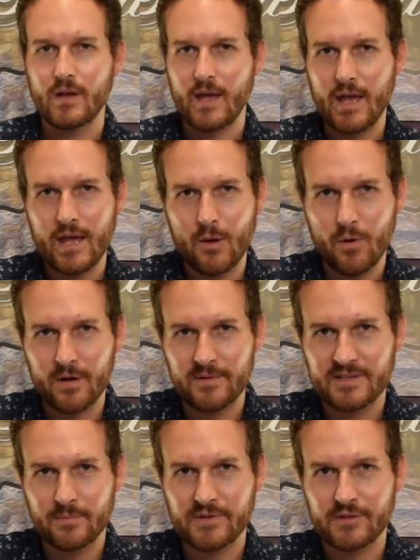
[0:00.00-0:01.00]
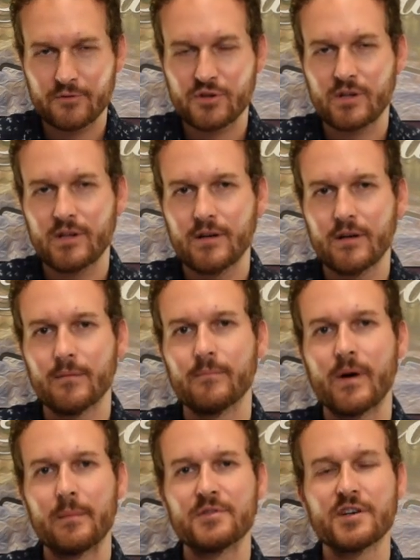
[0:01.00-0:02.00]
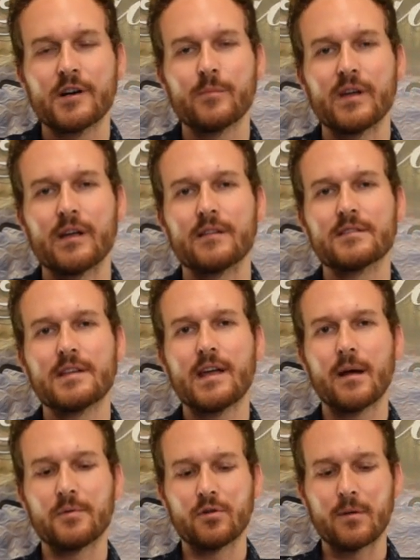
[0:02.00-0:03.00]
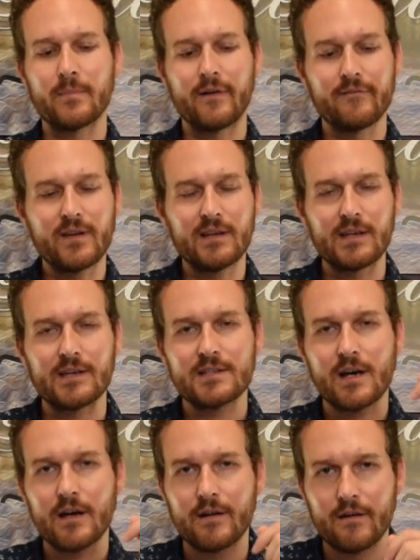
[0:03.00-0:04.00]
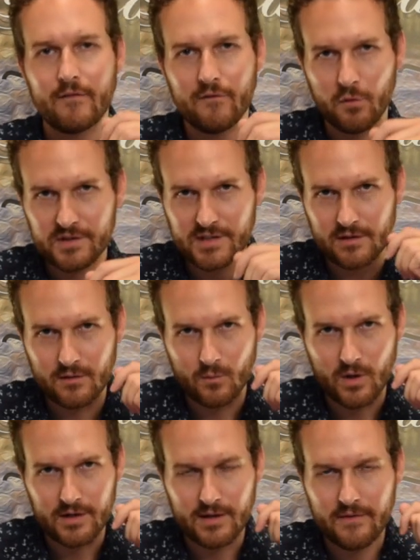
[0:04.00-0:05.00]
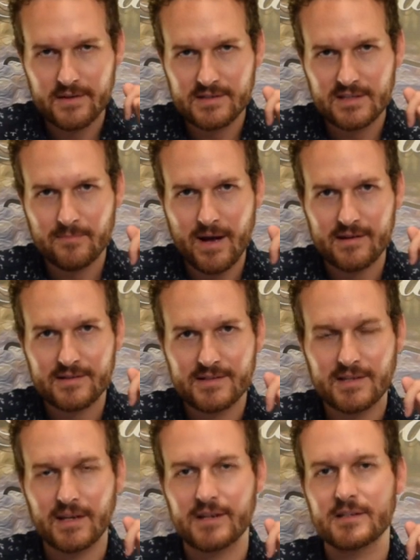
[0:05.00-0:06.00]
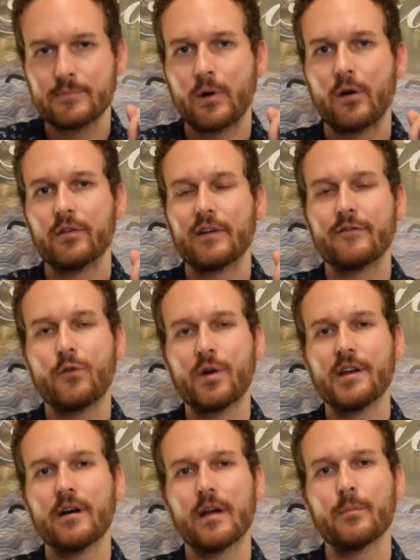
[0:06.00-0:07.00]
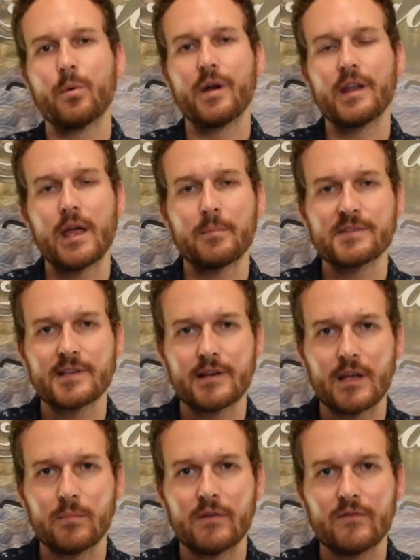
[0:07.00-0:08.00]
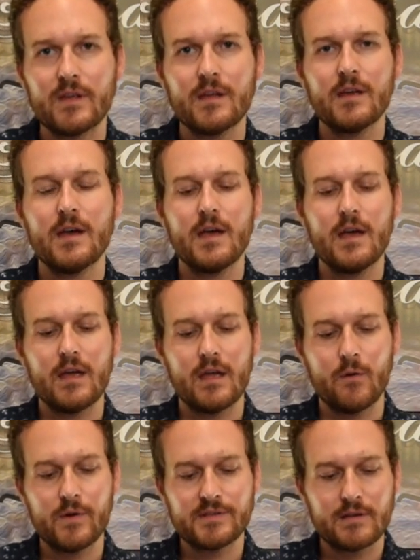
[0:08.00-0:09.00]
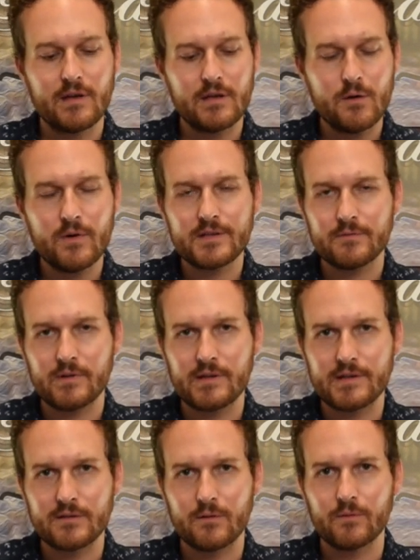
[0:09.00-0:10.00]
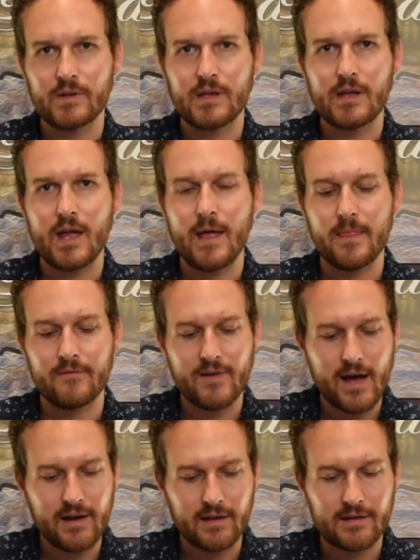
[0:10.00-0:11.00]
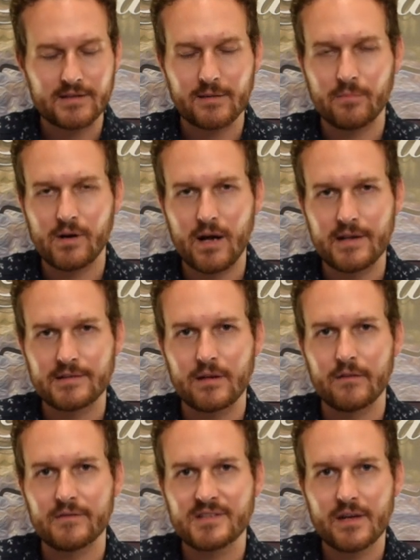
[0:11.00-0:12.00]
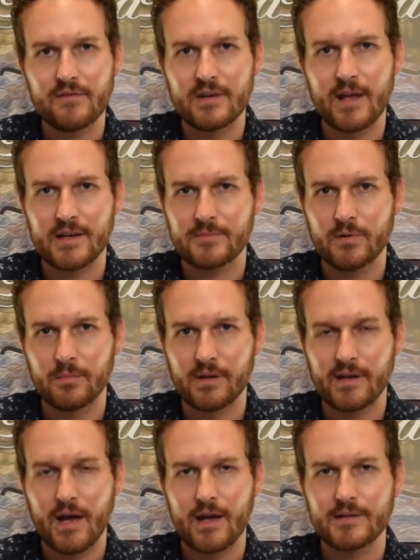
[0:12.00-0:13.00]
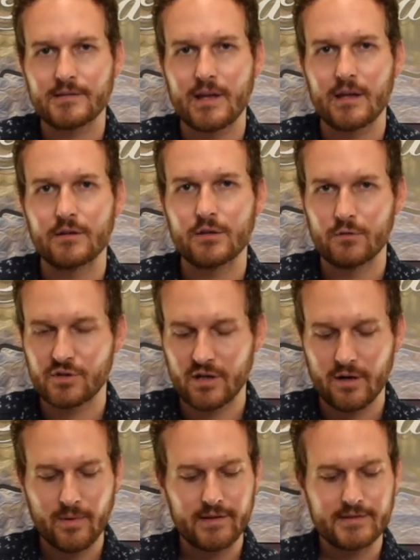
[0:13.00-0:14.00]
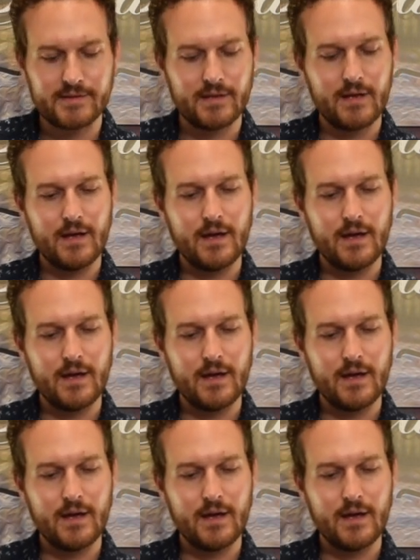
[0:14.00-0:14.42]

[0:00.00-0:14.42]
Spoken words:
Hey, welcome to Super Social Club. I'm Jeremy. Today I'm doing Balvenie TUN 1401. This is batch 6, bottled at 49.8% ABV. It was a US release only, and the vatting is comprised of 7 ex-bourbon casks and 2 sherry butts.